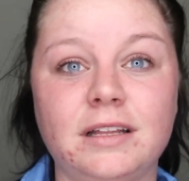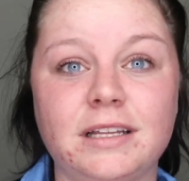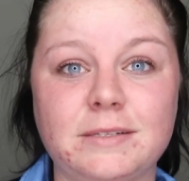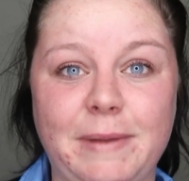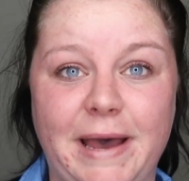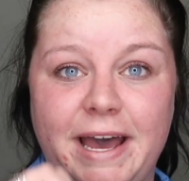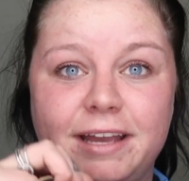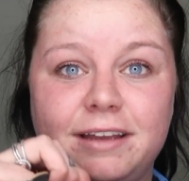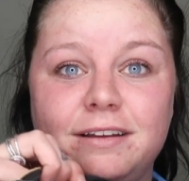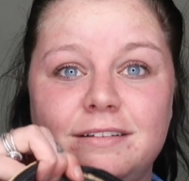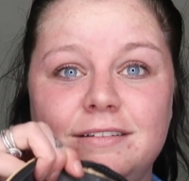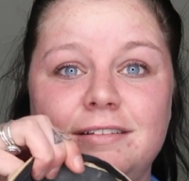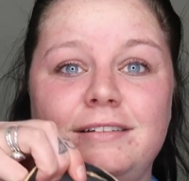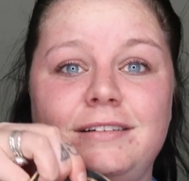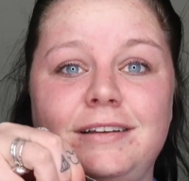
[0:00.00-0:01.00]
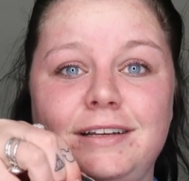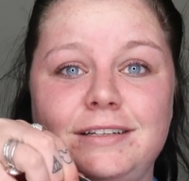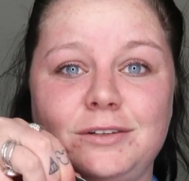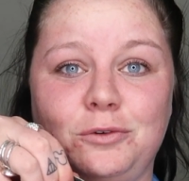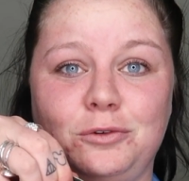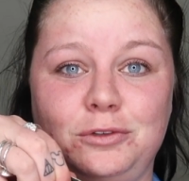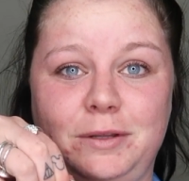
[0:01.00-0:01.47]
This bag
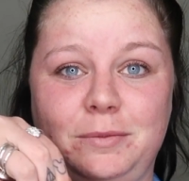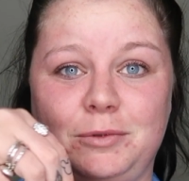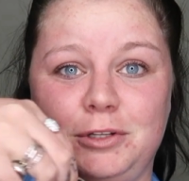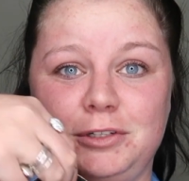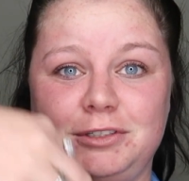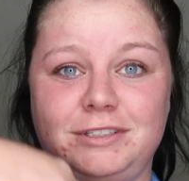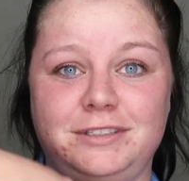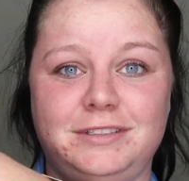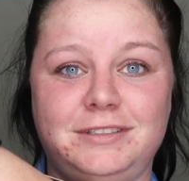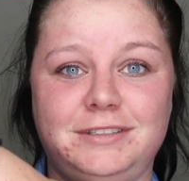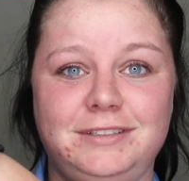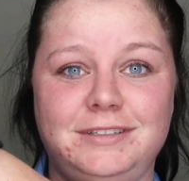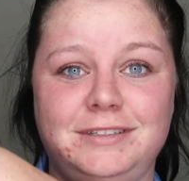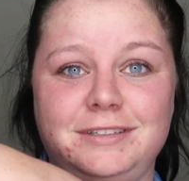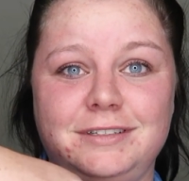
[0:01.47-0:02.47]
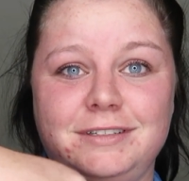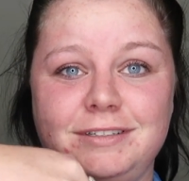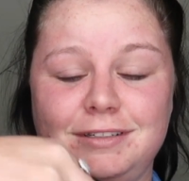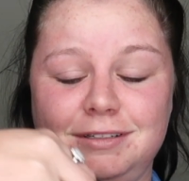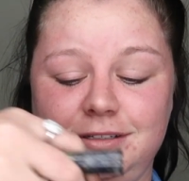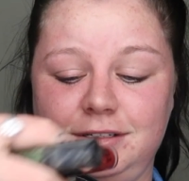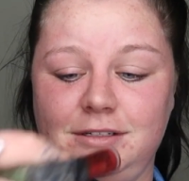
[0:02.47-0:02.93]
is all lip glosses,
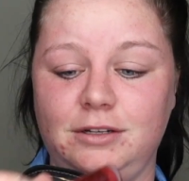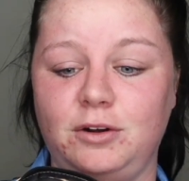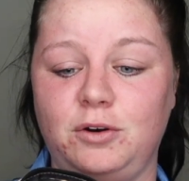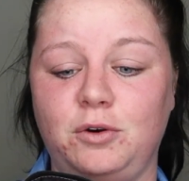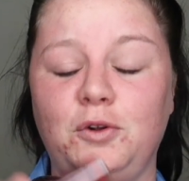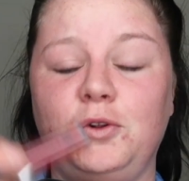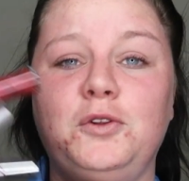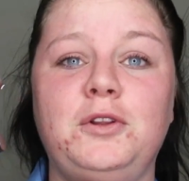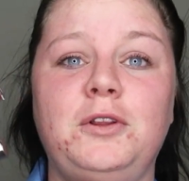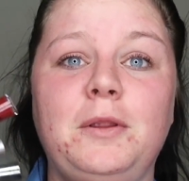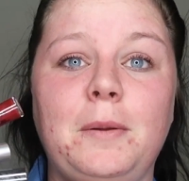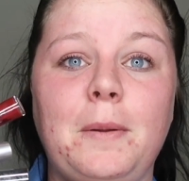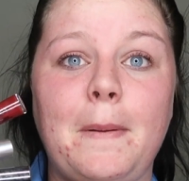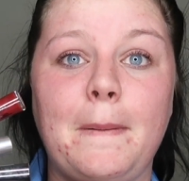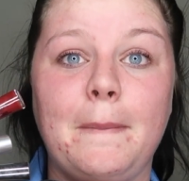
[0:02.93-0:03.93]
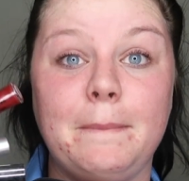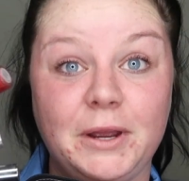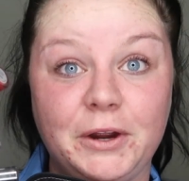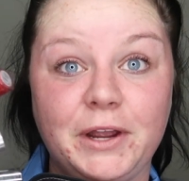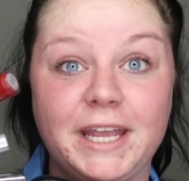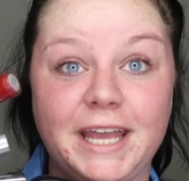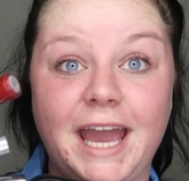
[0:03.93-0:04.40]
all
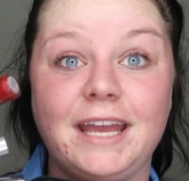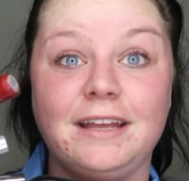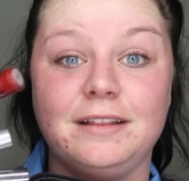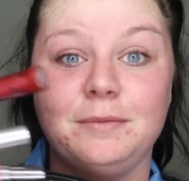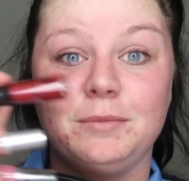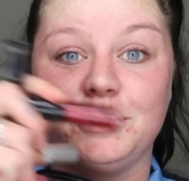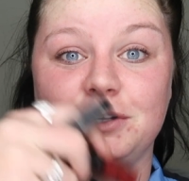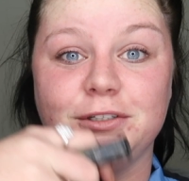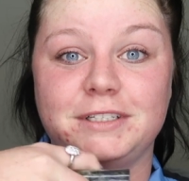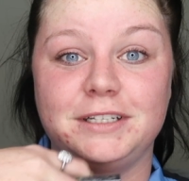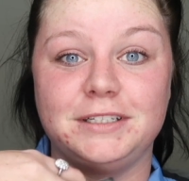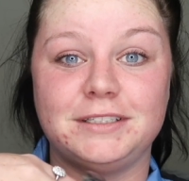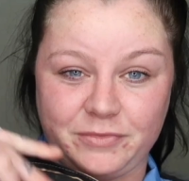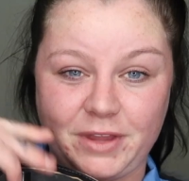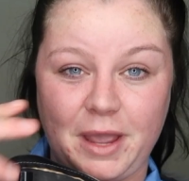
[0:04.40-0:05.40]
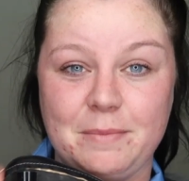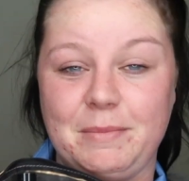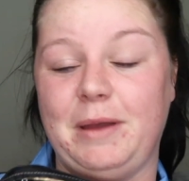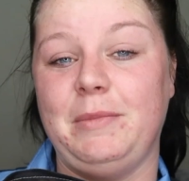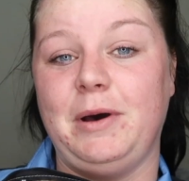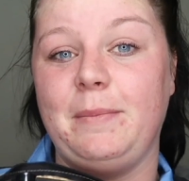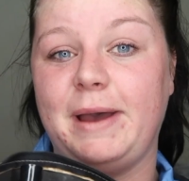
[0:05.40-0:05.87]
Mary Kay lip glosses.
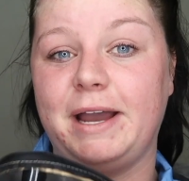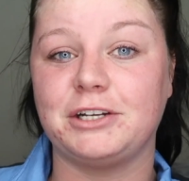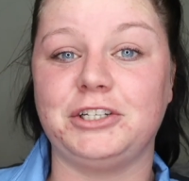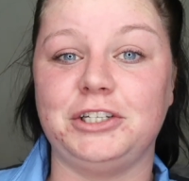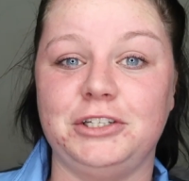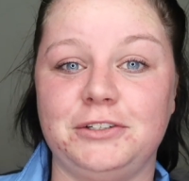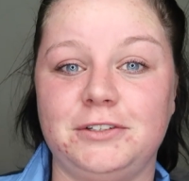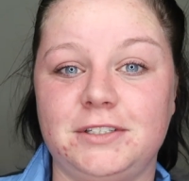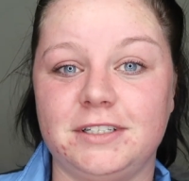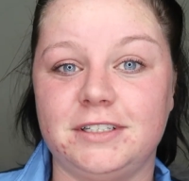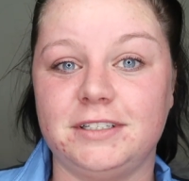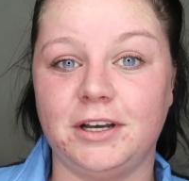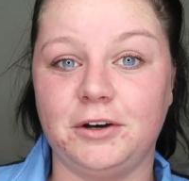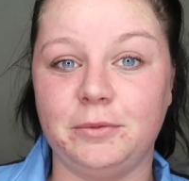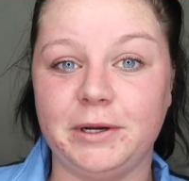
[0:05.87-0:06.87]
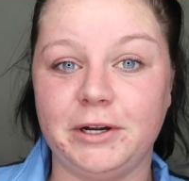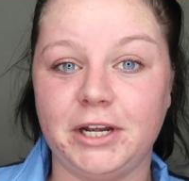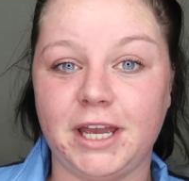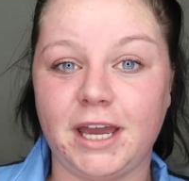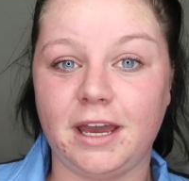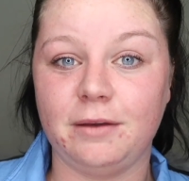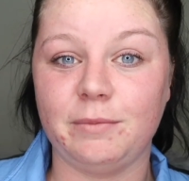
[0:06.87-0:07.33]
My mum actually used to sell
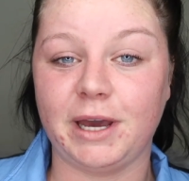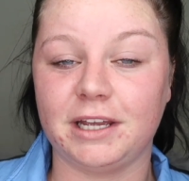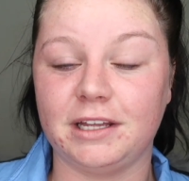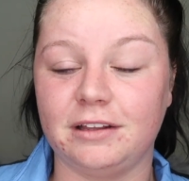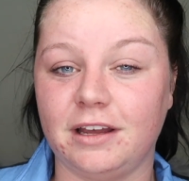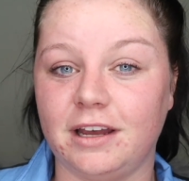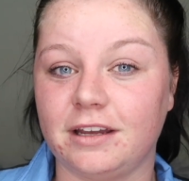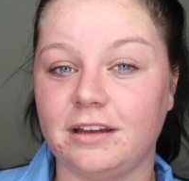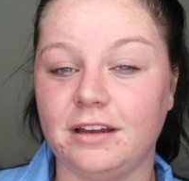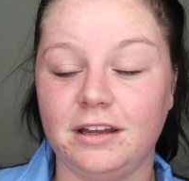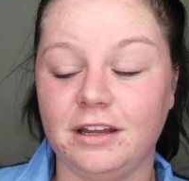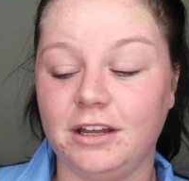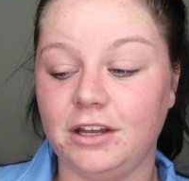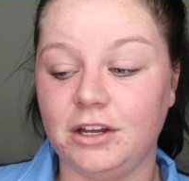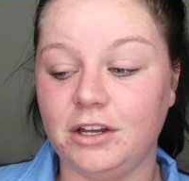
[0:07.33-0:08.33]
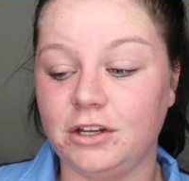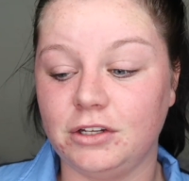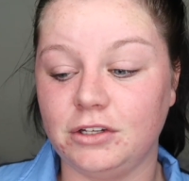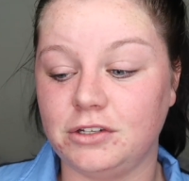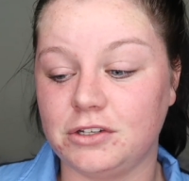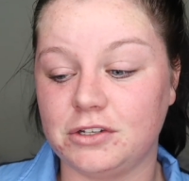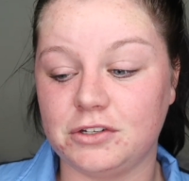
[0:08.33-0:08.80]
Mary Kay back in like
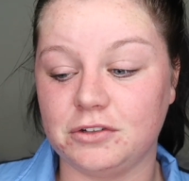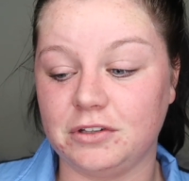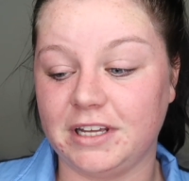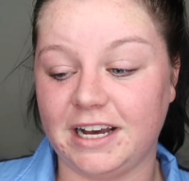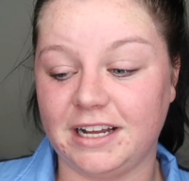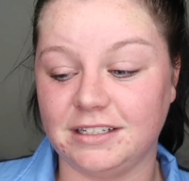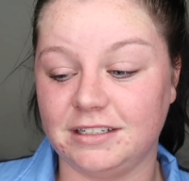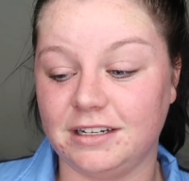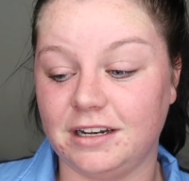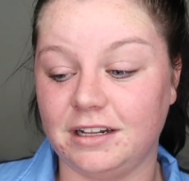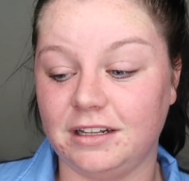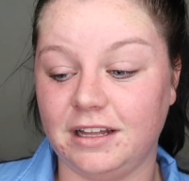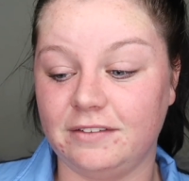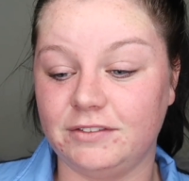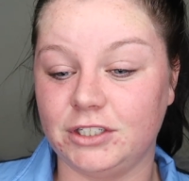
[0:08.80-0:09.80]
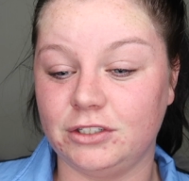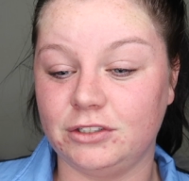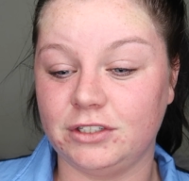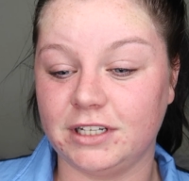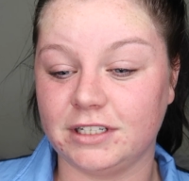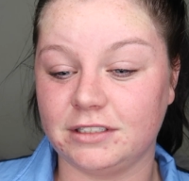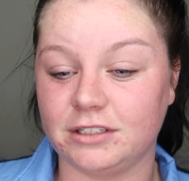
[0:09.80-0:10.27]
2011,
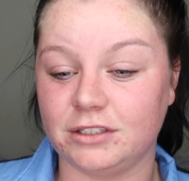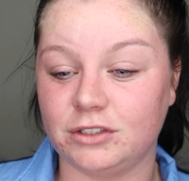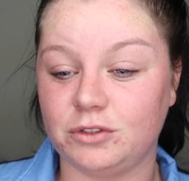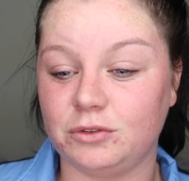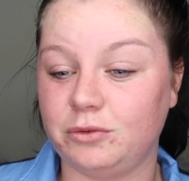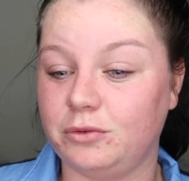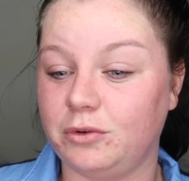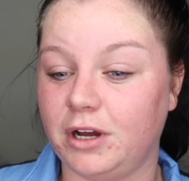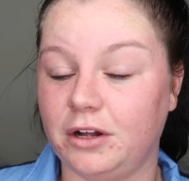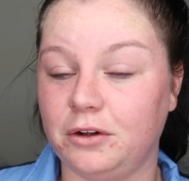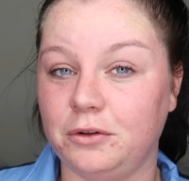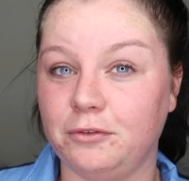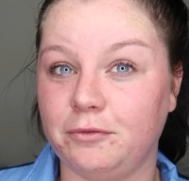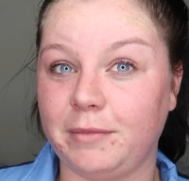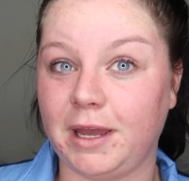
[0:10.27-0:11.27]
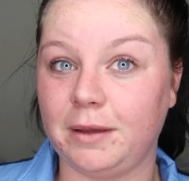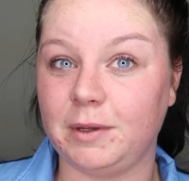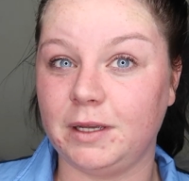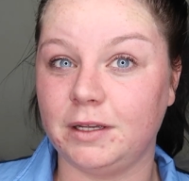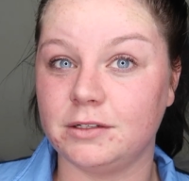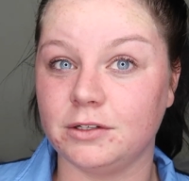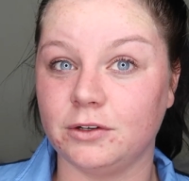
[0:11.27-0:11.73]
2012
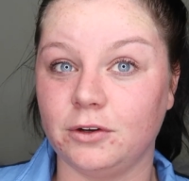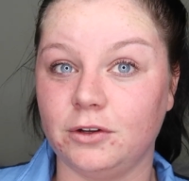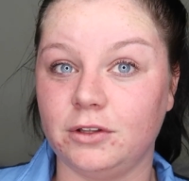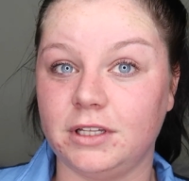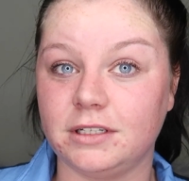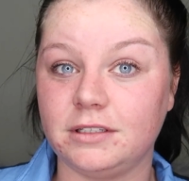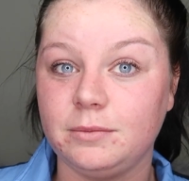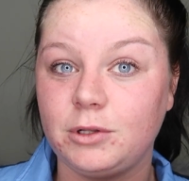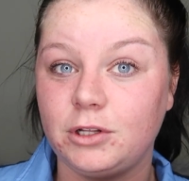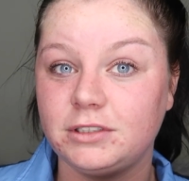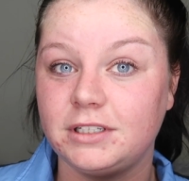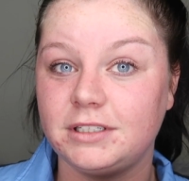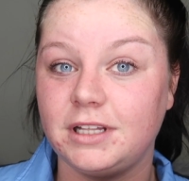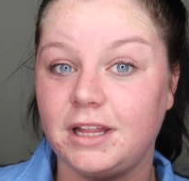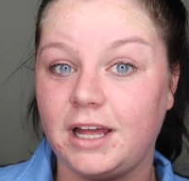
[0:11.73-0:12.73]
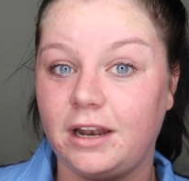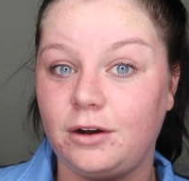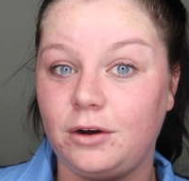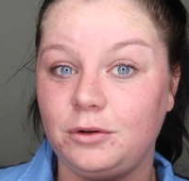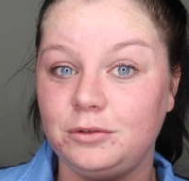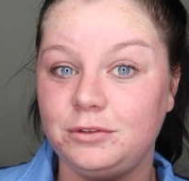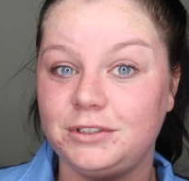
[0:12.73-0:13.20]
maybe, so these lip glosses are that
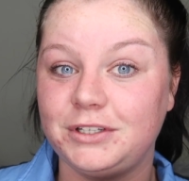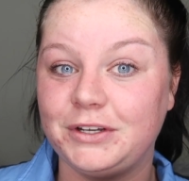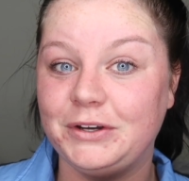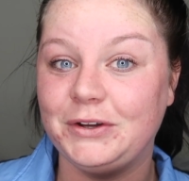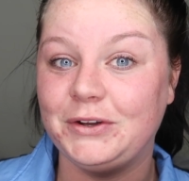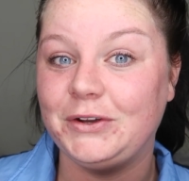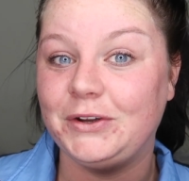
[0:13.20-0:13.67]
old, so